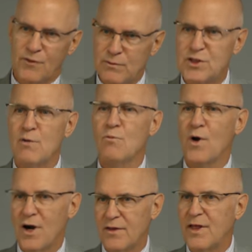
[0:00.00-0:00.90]
from
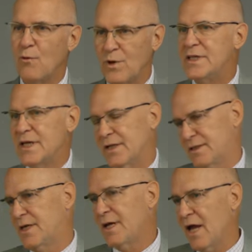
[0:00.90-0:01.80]
somewhere that we
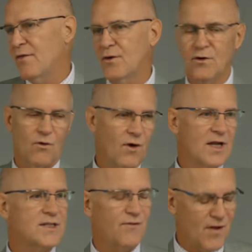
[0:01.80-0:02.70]
did together or as a